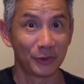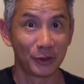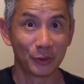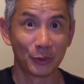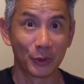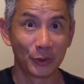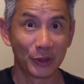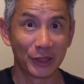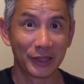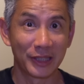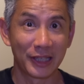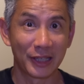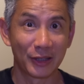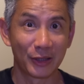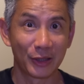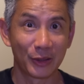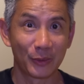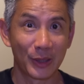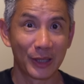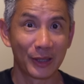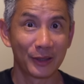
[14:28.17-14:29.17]
You won't need to
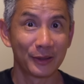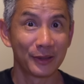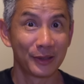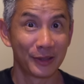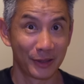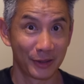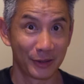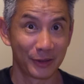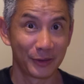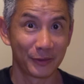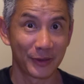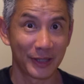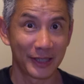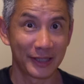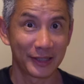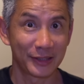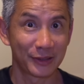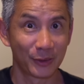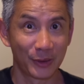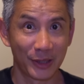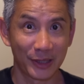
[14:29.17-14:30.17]
carry around another
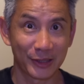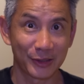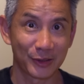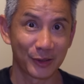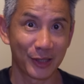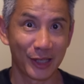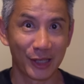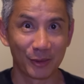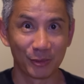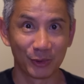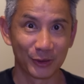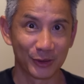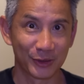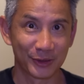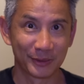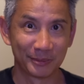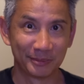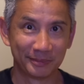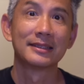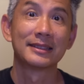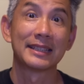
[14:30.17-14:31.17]
device or extra
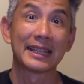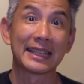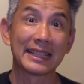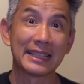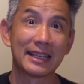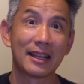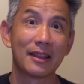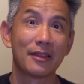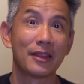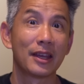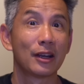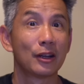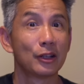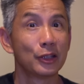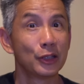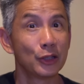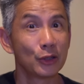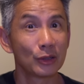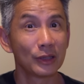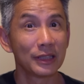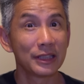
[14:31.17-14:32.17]
cables. Second, they are
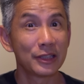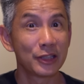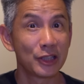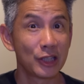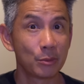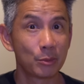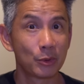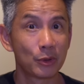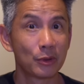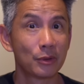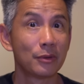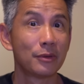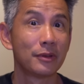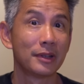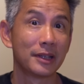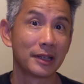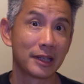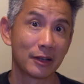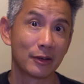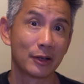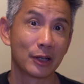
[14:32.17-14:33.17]
usually cheaper
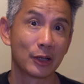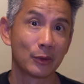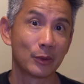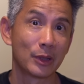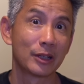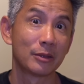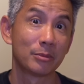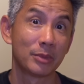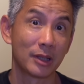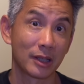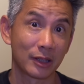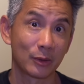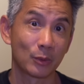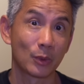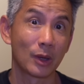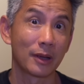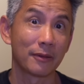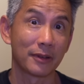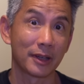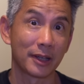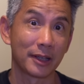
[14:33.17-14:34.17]
than carrying around a Pocket
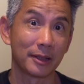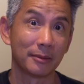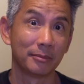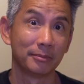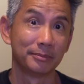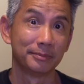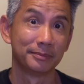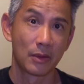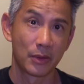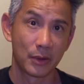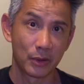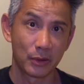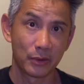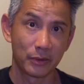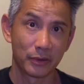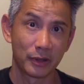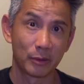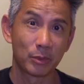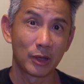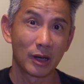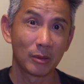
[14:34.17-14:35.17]
Wi-Fi.
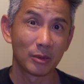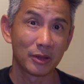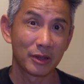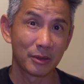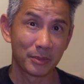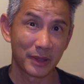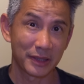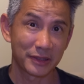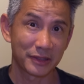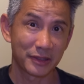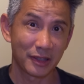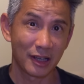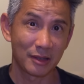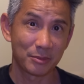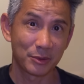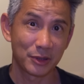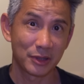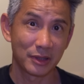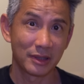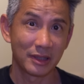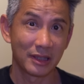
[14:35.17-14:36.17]
Third, they're probably the best
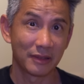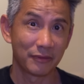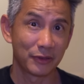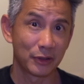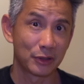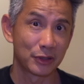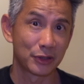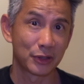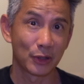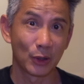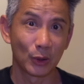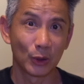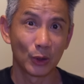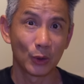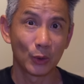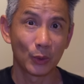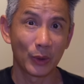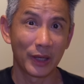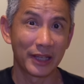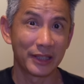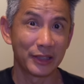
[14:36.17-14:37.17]
option if you're
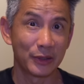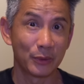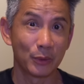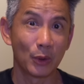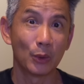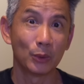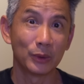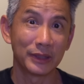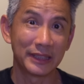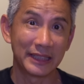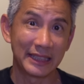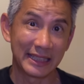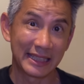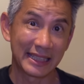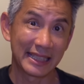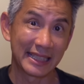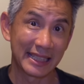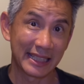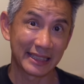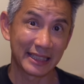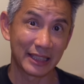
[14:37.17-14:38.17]
solo and you only need to
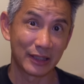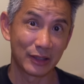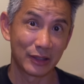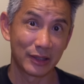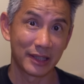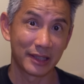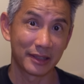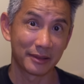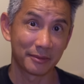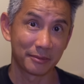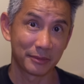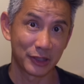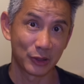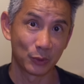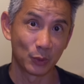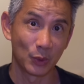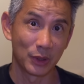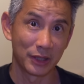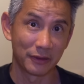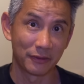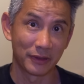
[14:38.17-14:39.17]
connect internet to
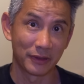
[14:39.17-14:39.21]
one